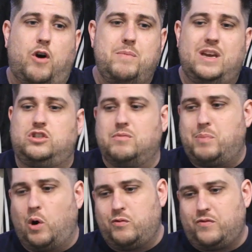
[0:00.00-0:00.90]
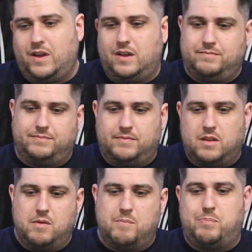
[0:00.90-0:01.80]
formation, both
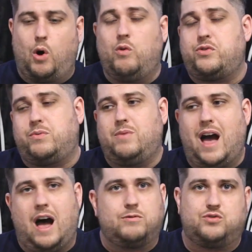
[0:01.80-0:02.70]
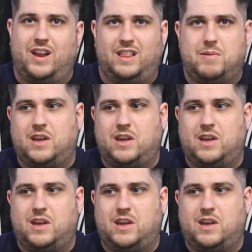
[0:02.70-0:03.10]
both halves really,